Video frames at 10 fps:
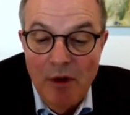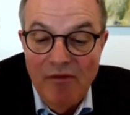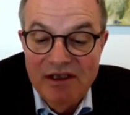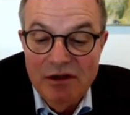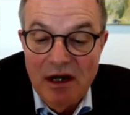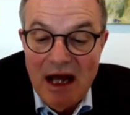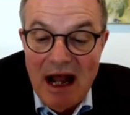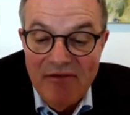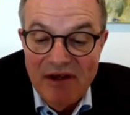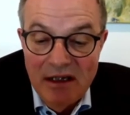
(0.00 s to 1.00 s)
Professor
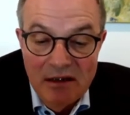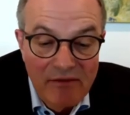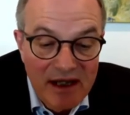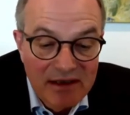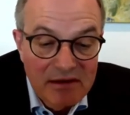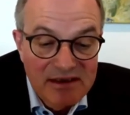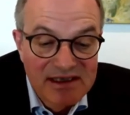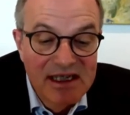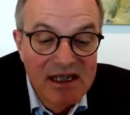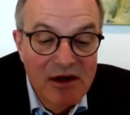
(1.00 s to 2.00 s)
Ralf Kinderwater,
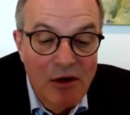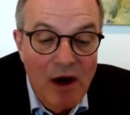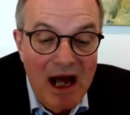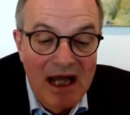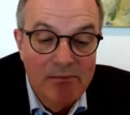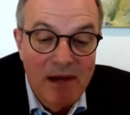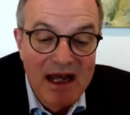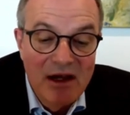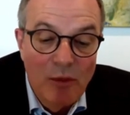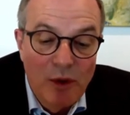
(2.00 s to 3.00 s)
CEO at
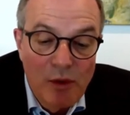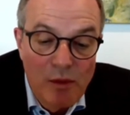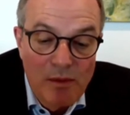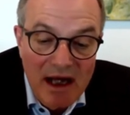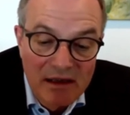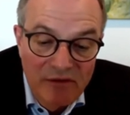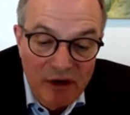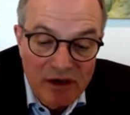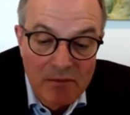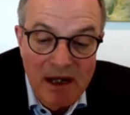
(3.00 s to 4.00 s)
BioPro
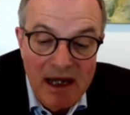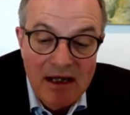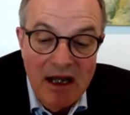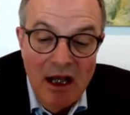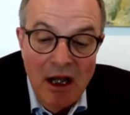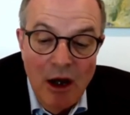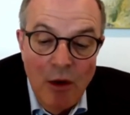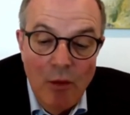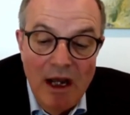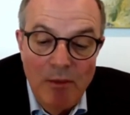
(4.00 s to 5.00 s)
Baden-Württemberg,
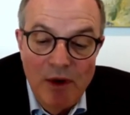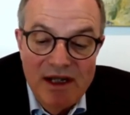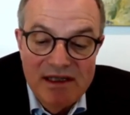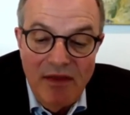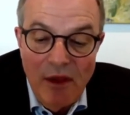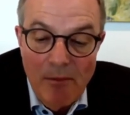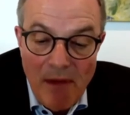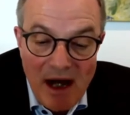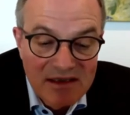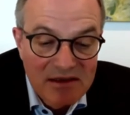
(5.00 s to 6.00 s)
will present the
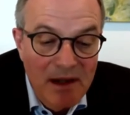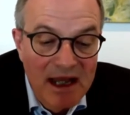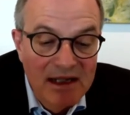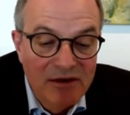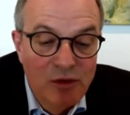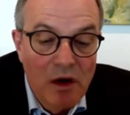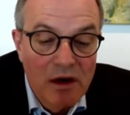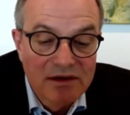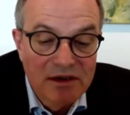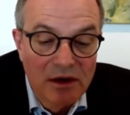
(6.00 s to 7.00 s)
master plan
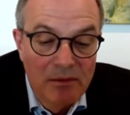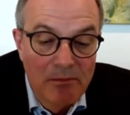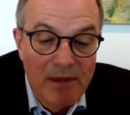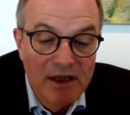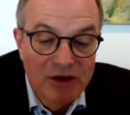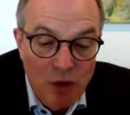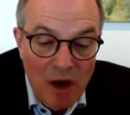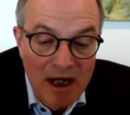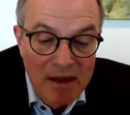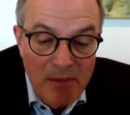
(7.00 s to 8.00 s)
towards a
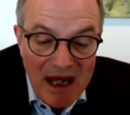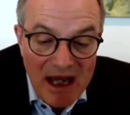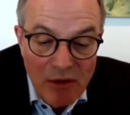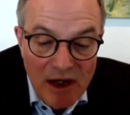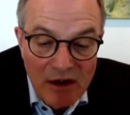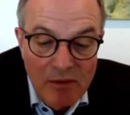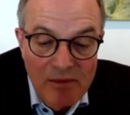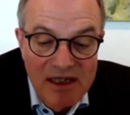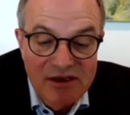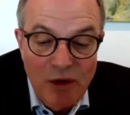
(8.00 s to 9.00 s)
joint
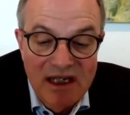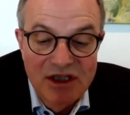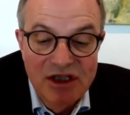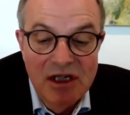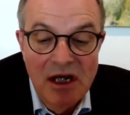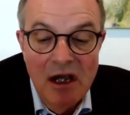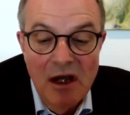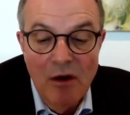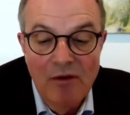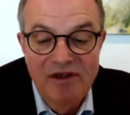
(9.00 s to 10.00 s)
bioeconomy strategy
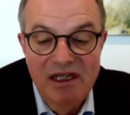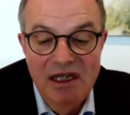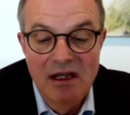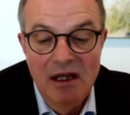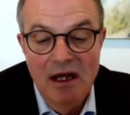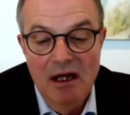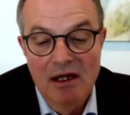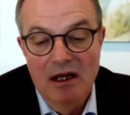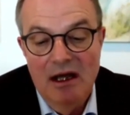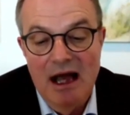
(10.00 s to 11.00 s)
of the
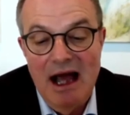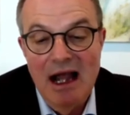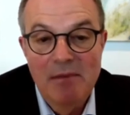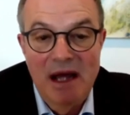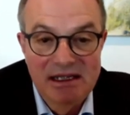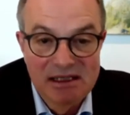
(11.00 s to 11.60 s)
Alpine